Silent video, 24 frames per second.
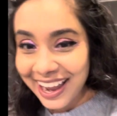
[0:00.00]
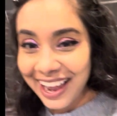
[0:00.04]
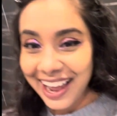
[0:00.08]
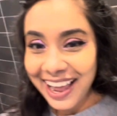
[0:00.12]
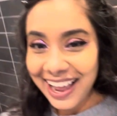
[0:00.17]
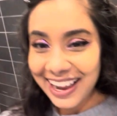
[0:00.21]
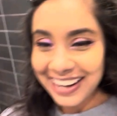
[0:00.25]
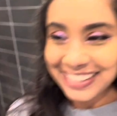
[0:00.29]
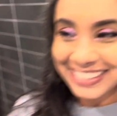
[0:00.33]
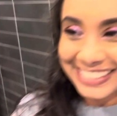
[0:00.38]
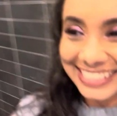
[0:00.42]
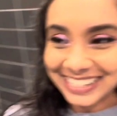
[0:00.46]

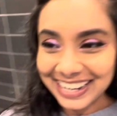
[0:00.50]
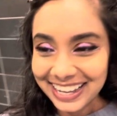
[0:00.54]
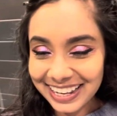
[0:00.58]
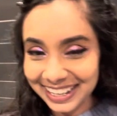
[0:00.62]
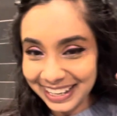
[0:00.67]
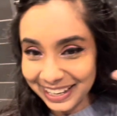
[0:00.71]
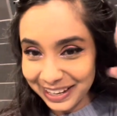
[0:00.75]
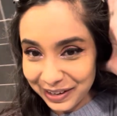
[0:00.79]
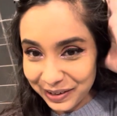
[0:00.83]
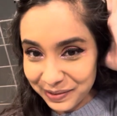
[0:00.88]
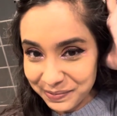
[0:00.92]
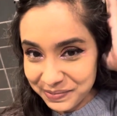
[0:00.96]
And she got
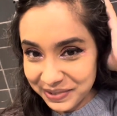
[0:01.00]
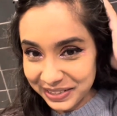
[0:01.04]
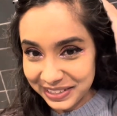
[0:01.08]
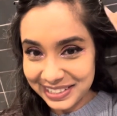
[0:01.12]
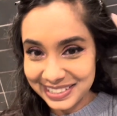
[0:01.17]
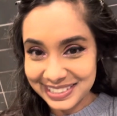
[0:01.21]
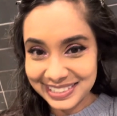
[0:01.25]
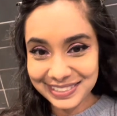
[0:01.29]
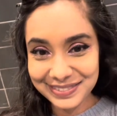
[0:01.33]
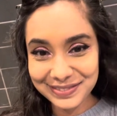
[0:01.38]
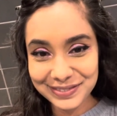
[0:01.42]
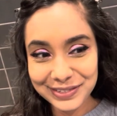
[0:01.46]
like
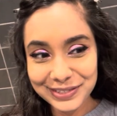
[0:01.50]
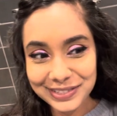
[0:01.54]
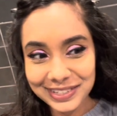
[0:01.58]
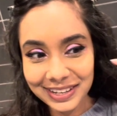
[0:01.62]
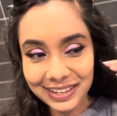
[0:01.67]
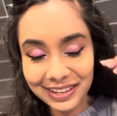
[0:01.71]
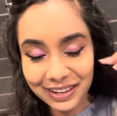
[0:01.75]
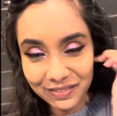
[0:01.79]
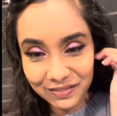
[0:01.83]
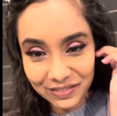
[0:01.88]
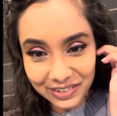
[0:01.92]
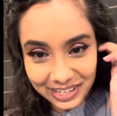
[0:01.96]
millions of views on
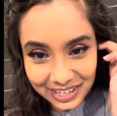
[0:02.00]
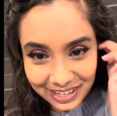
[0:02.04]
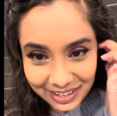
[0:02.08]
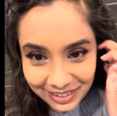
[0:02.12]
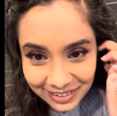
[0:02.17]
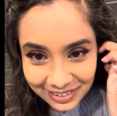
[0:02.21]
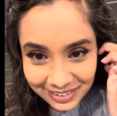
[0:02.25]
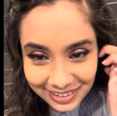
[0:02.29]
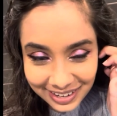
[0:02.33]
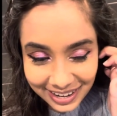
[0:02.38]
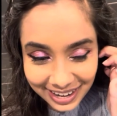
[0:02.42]
that video.